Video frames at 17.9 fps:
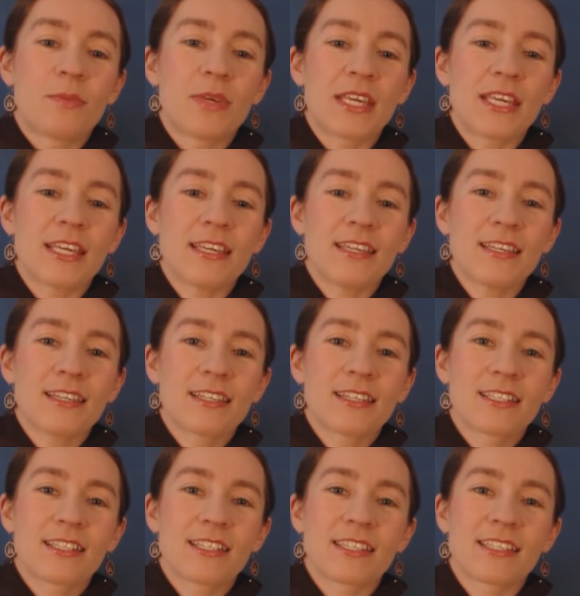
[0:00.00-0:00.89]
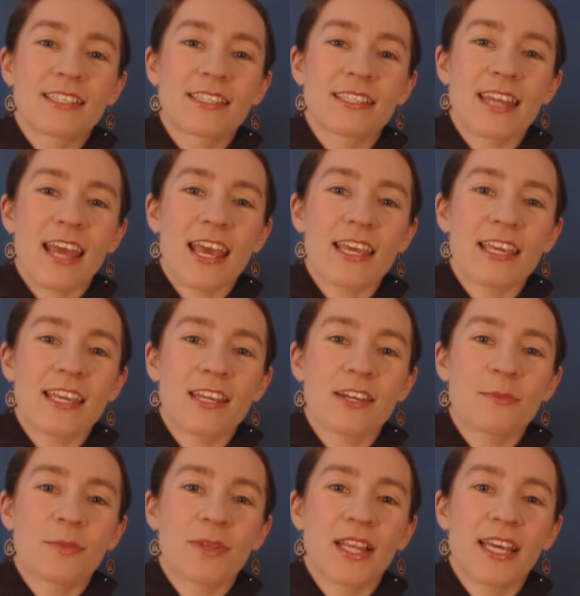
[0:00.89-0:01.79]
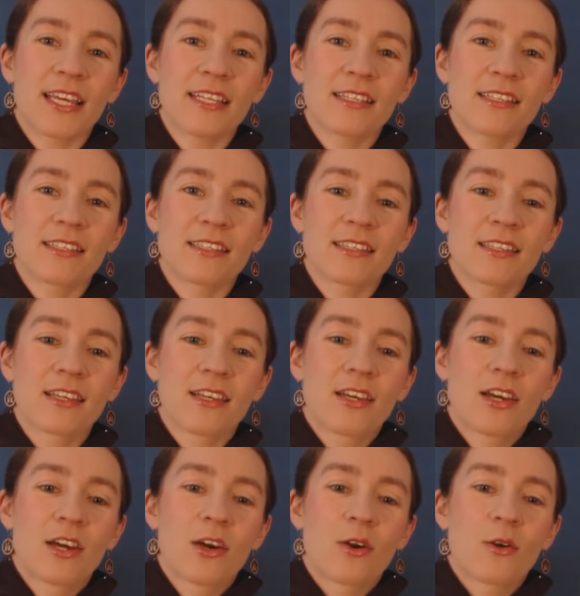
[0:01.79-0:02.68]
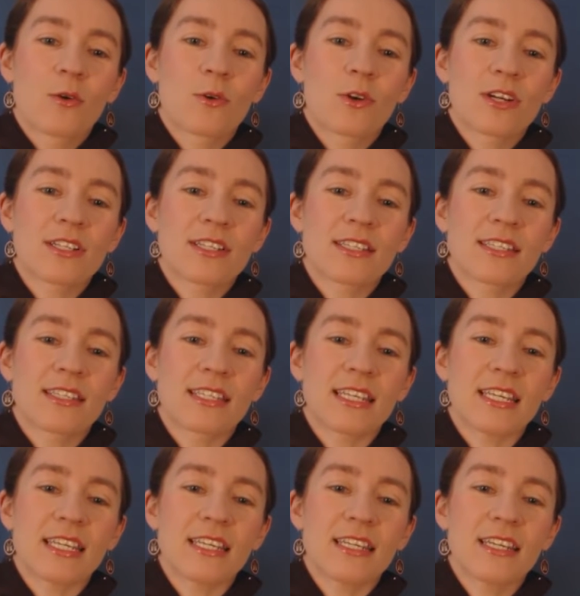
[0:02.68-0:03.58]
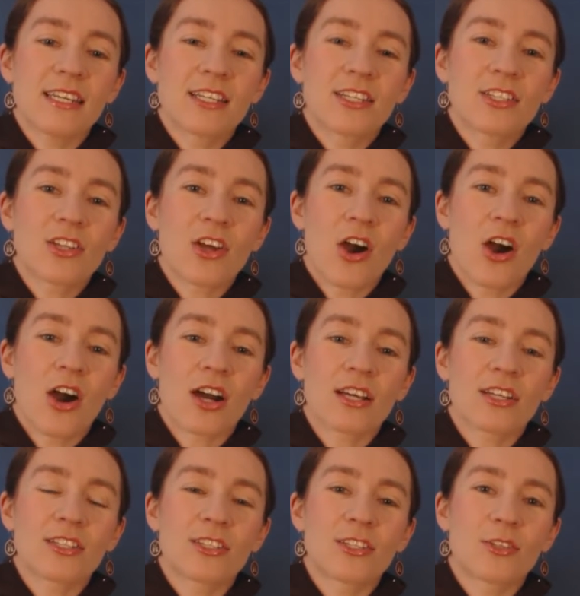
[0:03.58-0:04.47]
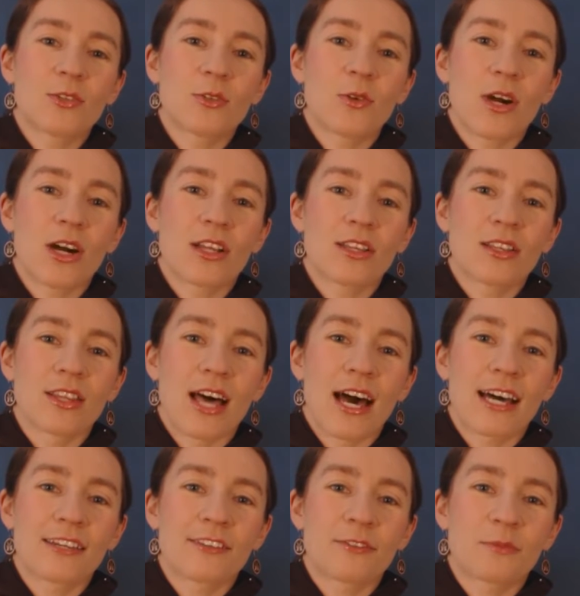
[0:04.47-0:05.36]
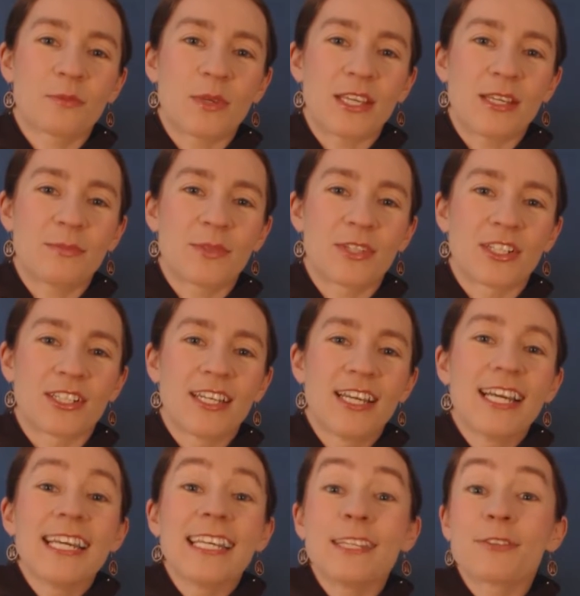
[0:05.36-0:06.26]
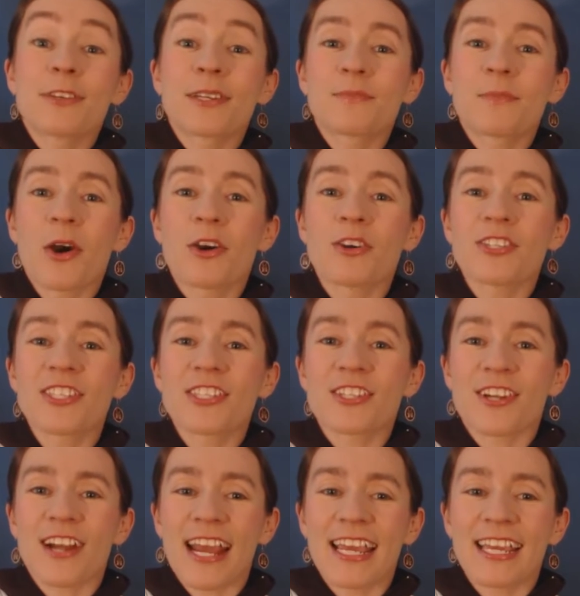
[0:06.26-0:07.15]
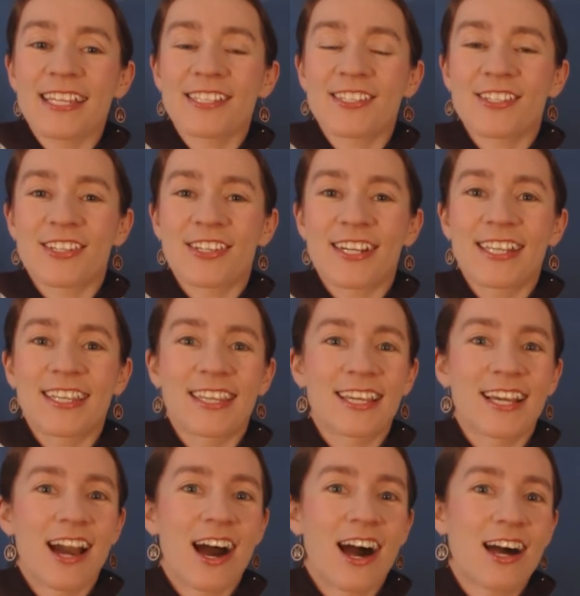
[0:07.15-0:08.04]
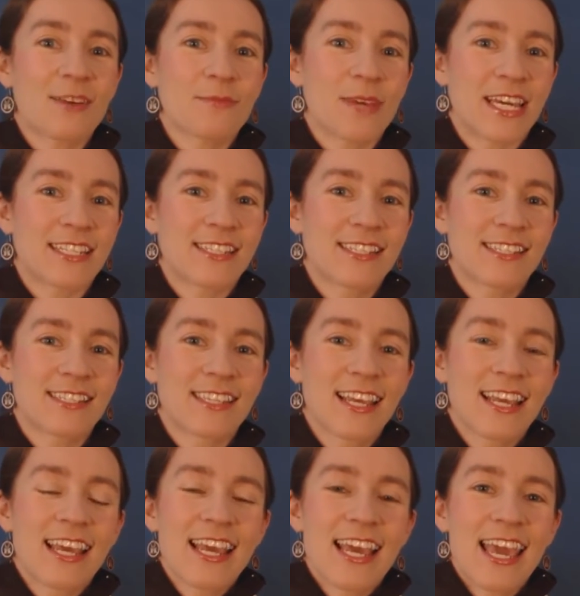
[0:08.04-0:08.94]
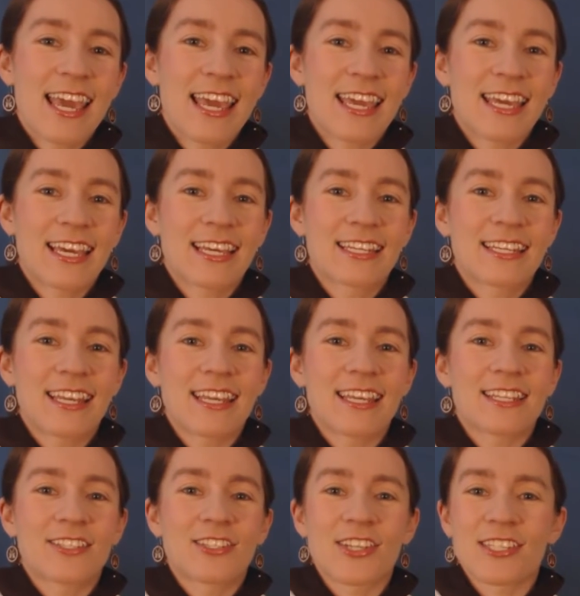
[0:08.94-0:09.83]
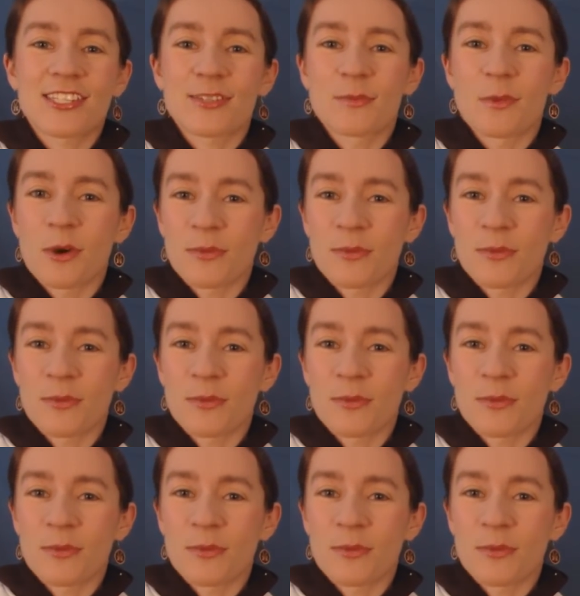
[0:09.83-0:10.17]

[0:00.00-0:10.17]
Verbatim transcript: B, to stay in a place, or C, talk to a lot of people? You can post your answer in the comments, and in just